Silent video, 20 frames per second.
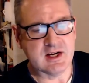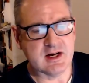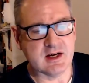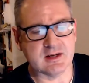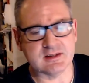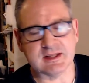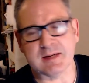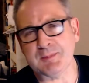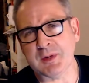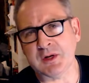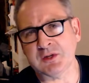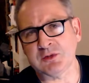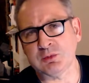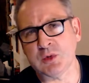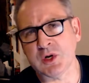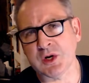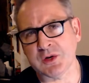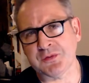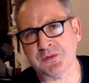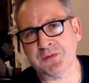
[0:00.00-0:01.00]
they both
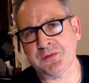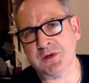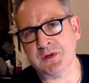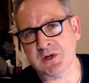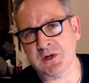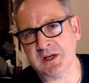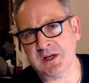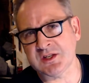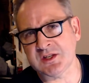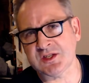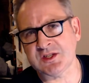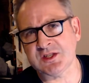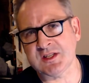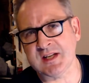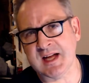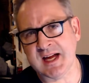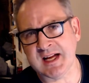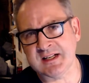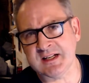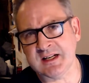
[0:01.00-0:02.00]
work fine as
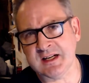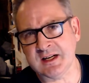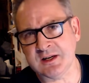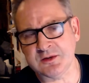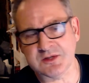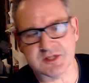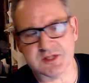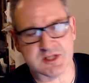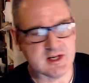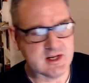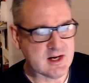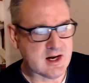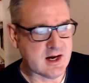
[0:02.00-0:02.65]
standalones.